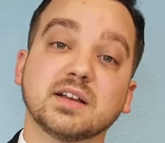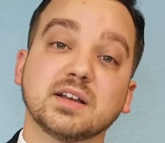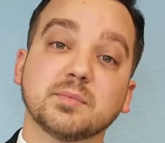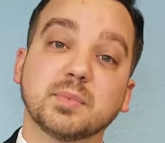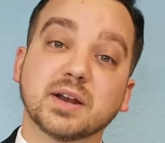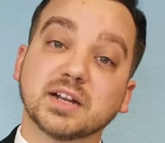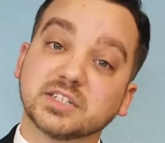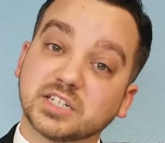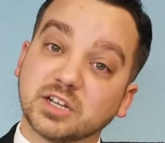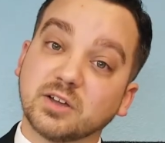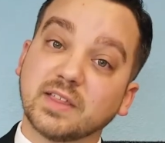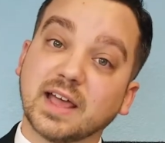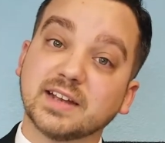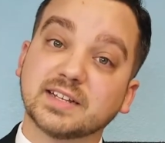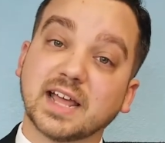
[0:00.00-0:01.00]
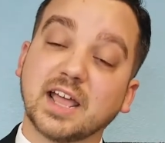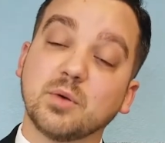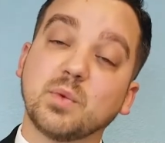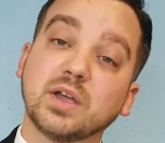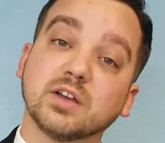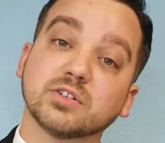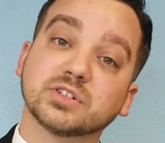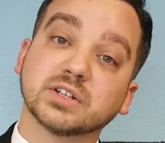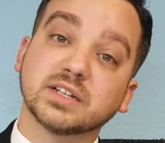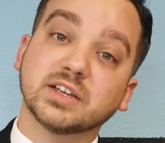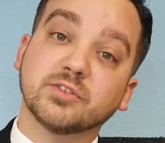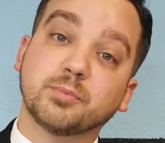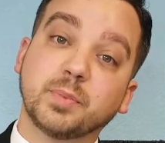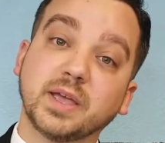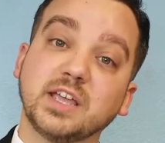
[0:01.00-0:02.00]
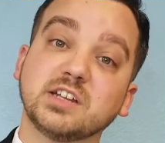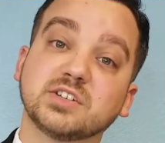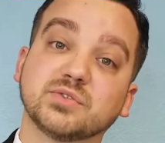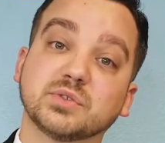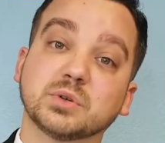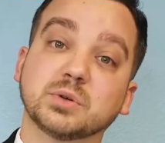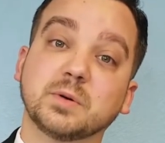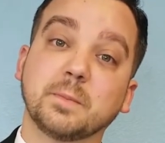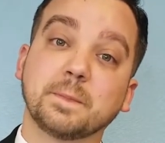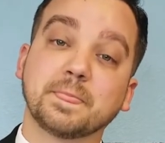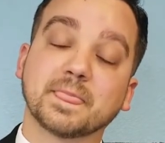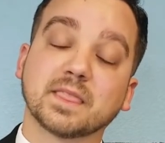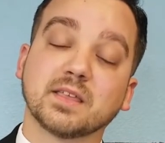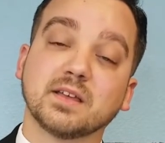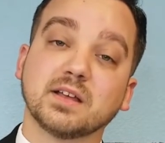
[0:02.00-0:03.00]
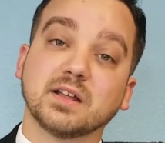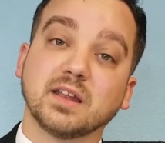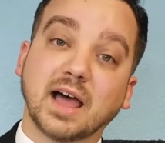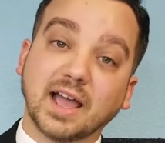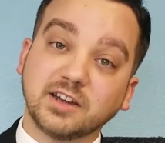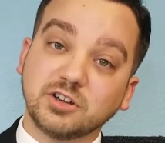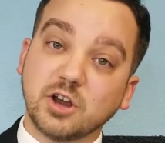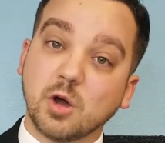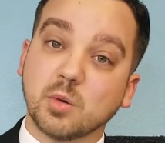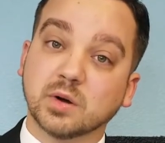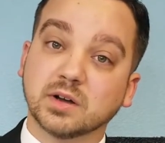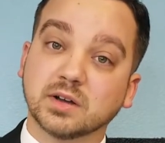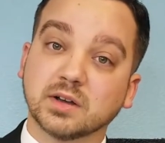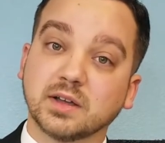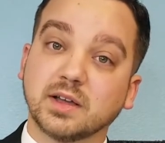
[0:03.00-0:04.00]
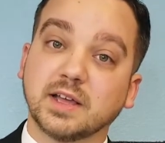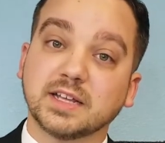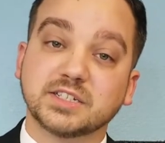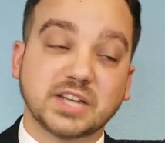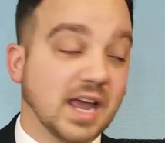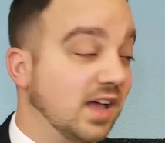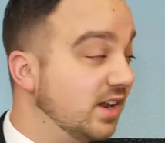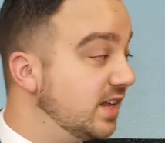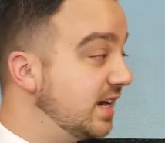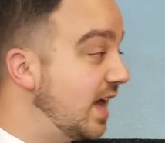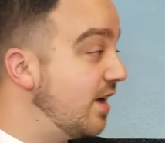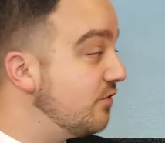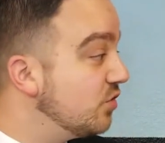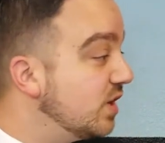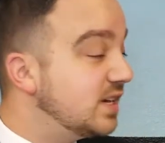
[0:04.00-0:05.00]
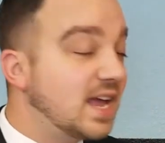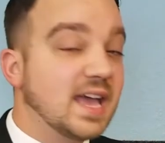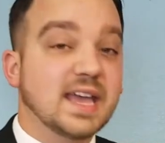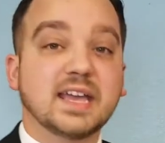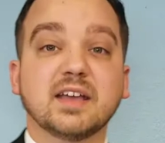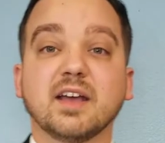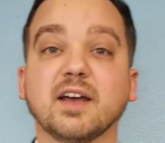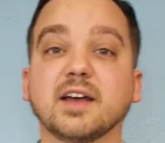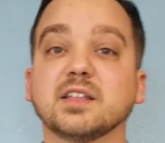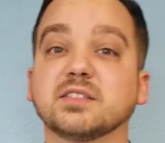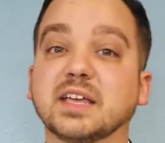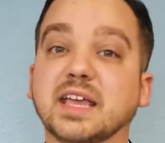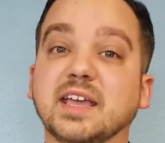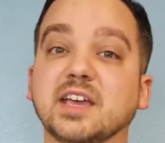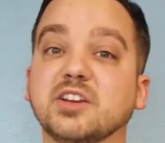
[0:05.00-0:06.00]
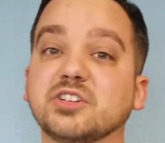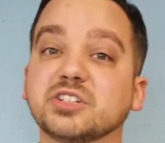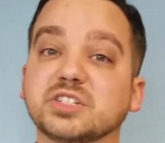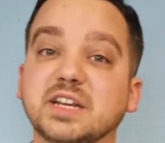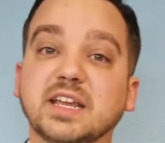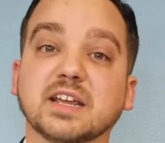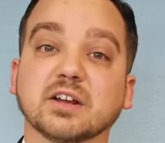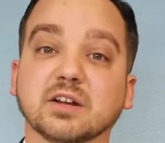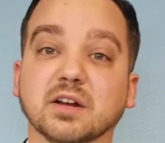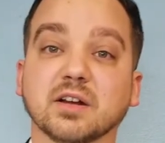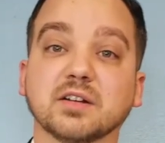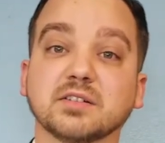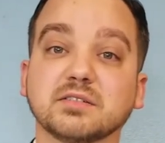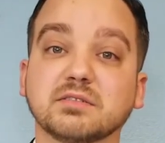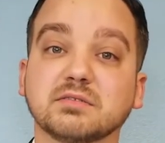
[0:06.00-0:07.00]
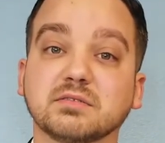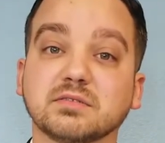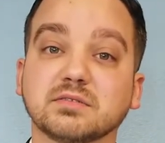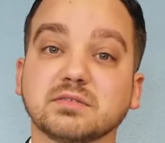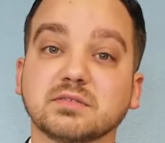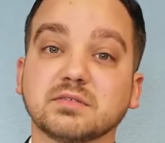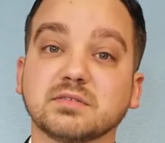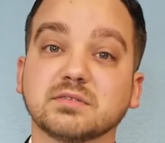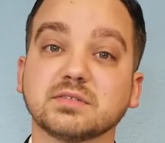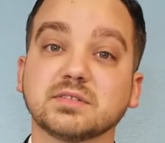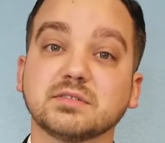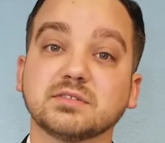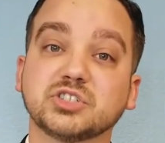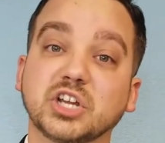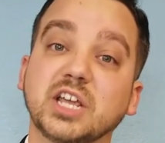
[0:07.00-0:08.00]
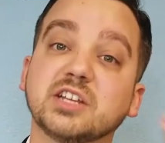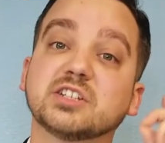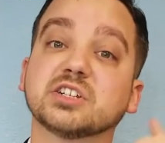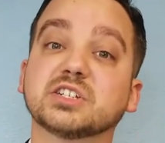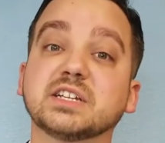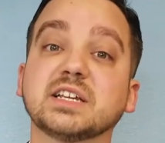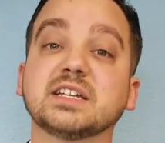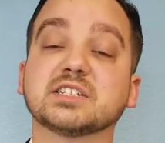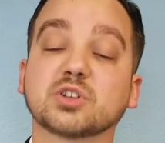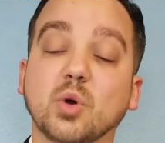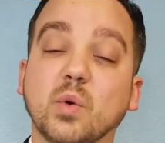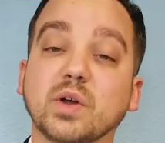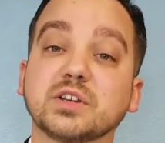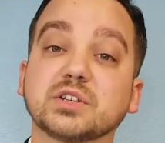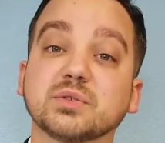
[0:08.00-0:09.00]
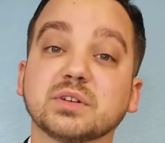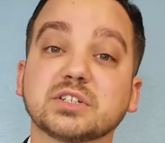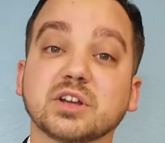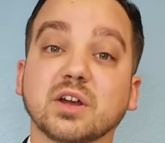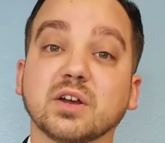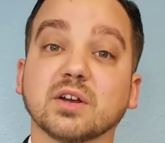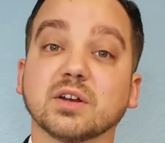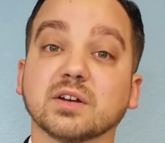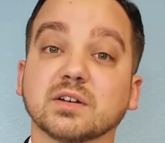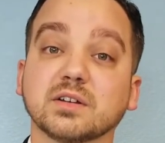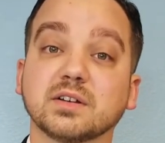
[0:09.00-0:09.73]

But until that day, we are to live peaceful, like Noah, telling every day the end is near. Jesus is going to return.